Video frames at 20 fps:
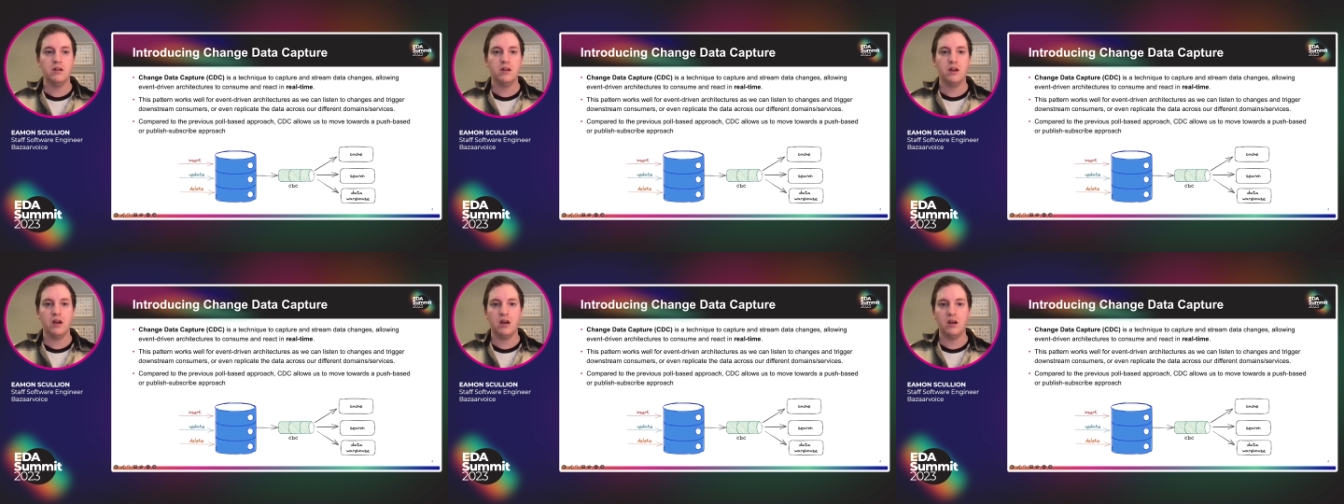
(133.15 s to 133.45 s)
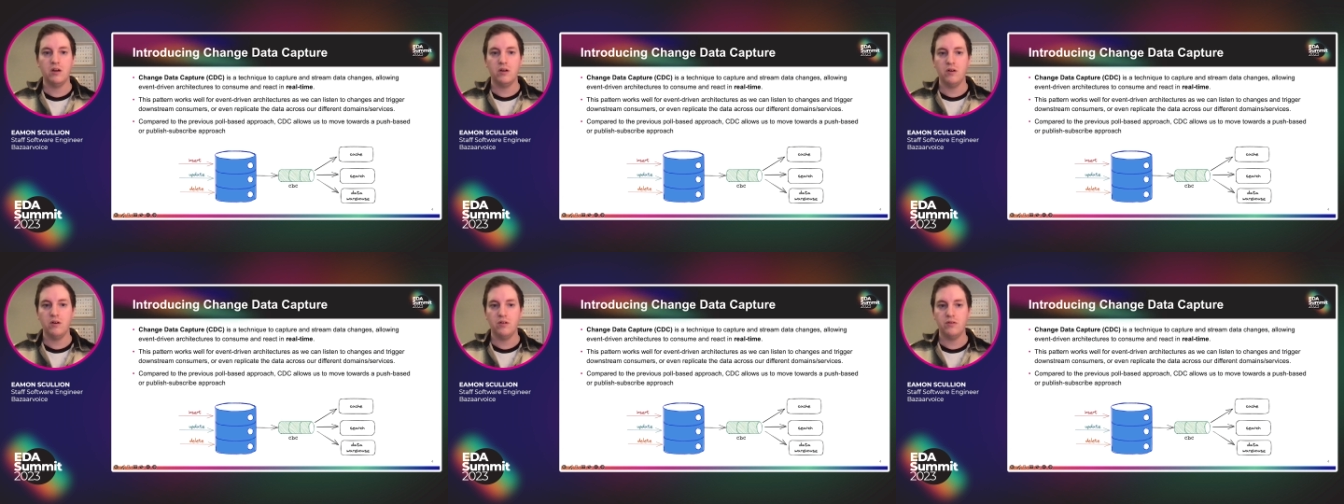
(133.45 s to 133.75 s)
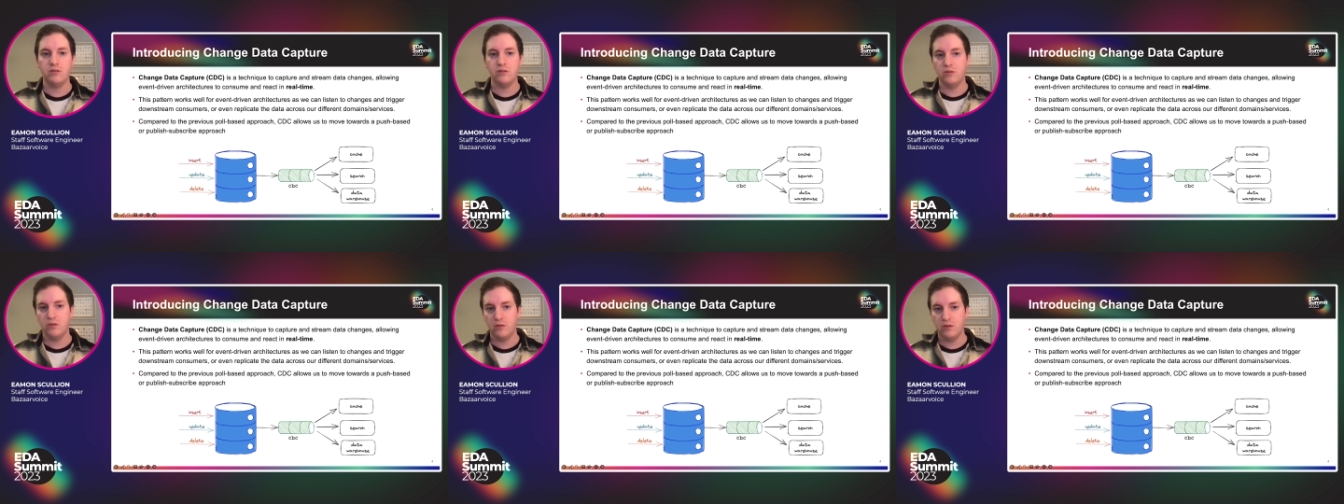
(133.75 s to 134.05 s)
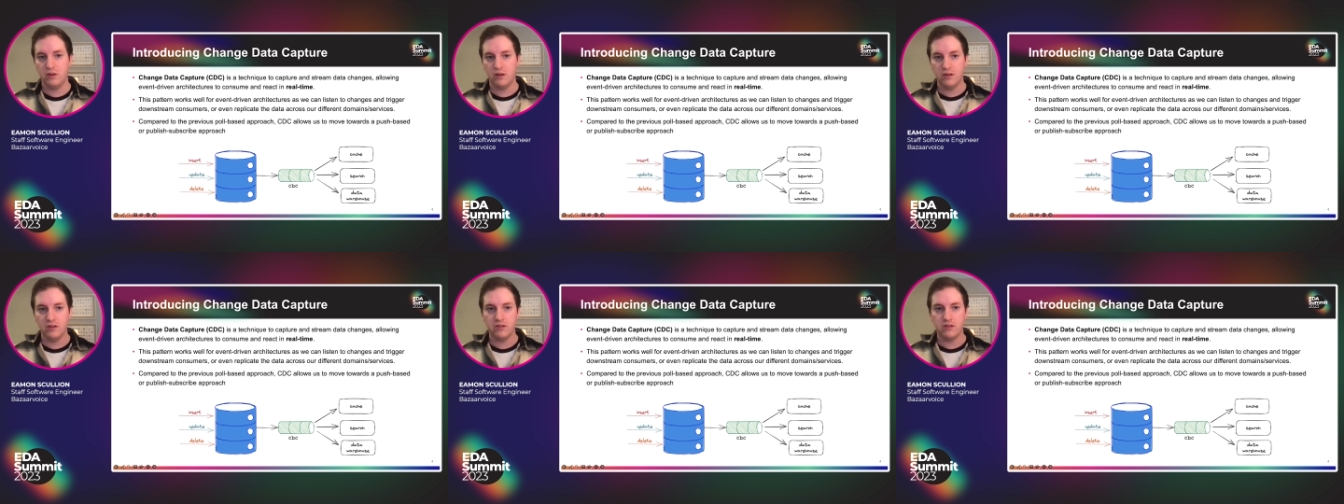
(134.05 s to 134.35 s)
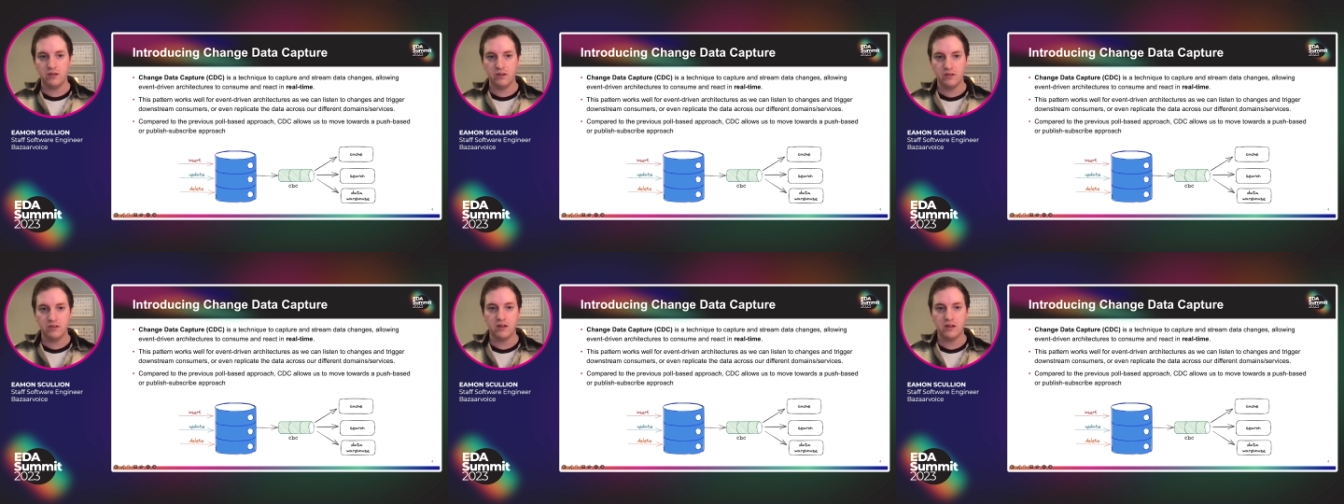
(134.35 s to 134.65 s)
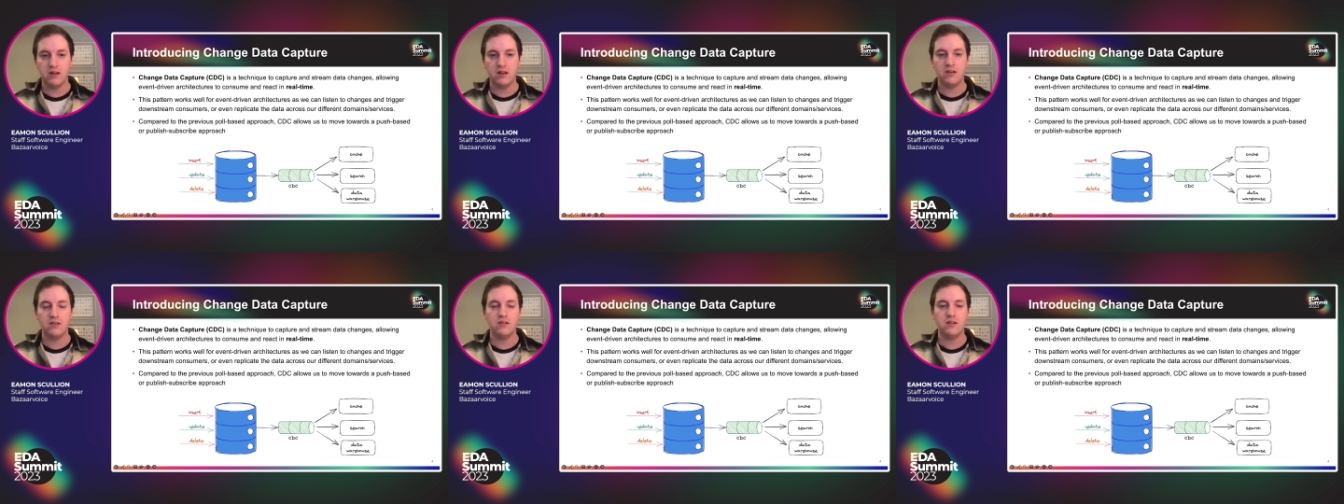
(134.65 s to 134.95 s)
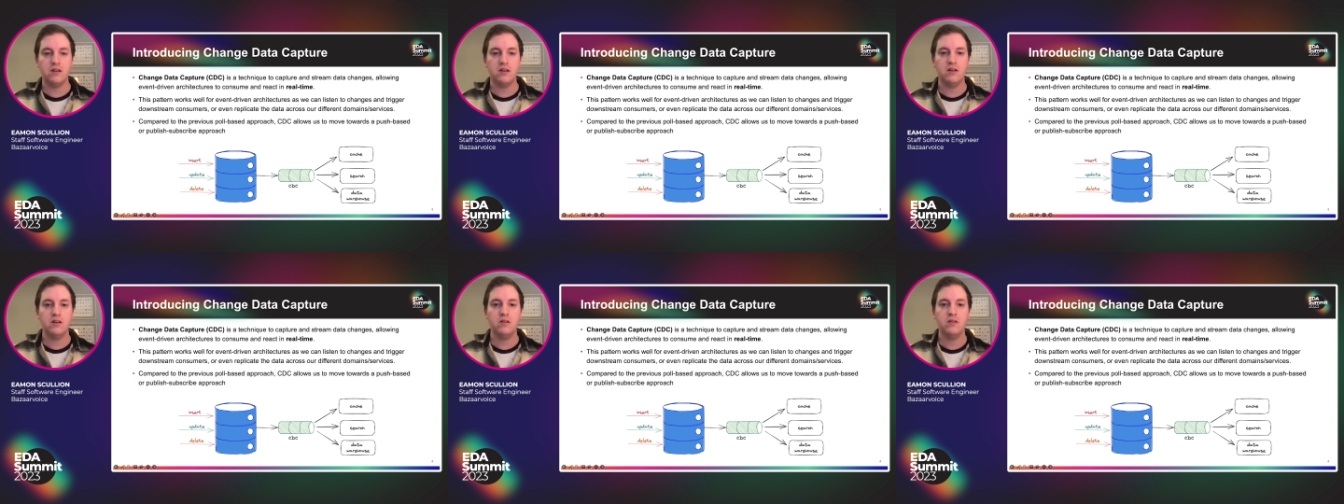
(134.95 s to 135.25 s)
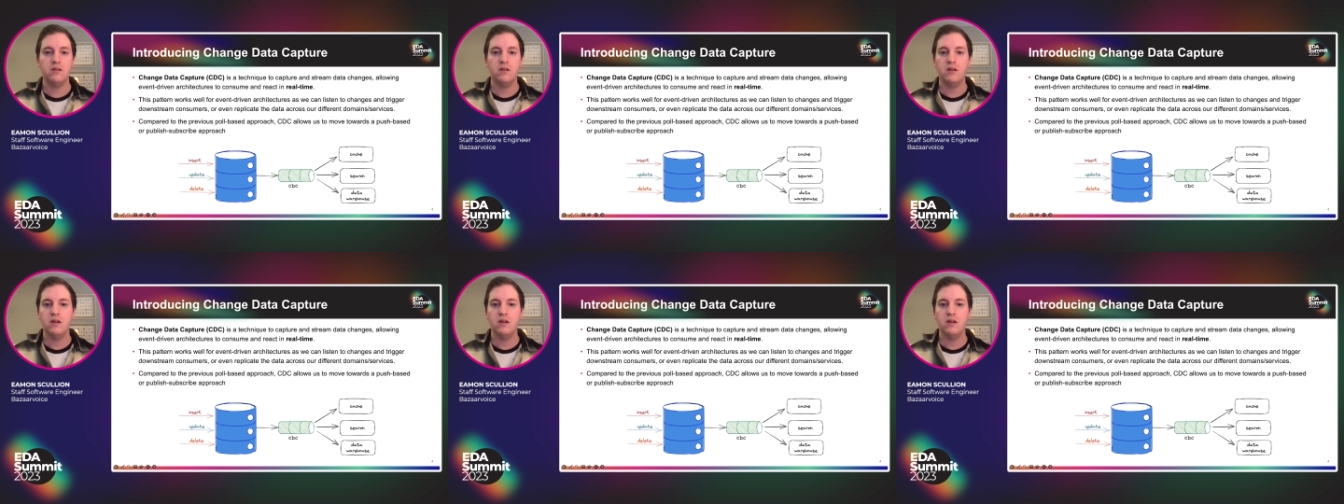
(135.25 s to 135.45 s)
also known as CDC.